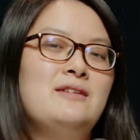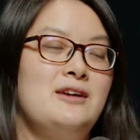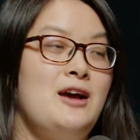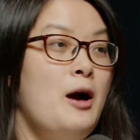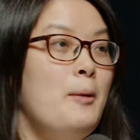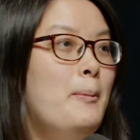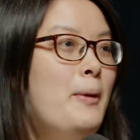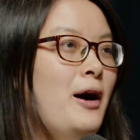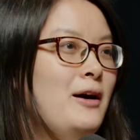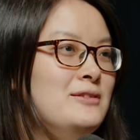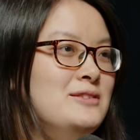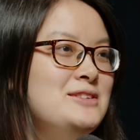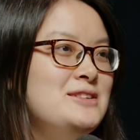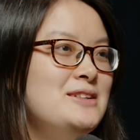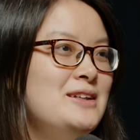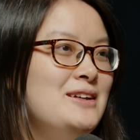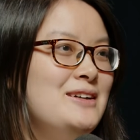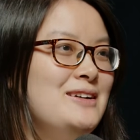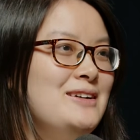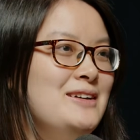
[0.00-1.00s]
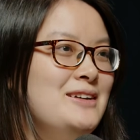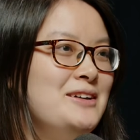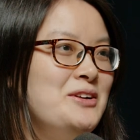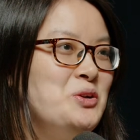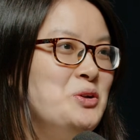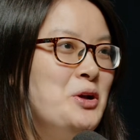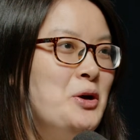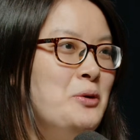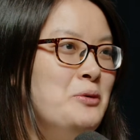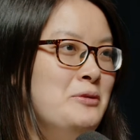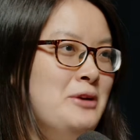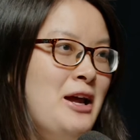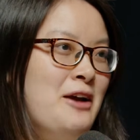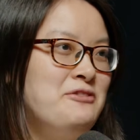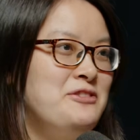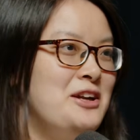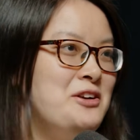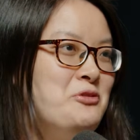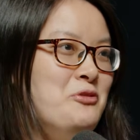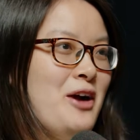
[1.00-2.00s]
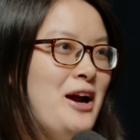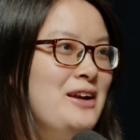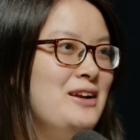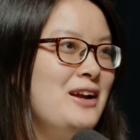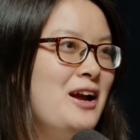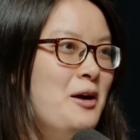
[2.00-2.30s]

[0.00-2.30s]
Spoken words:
command, left and right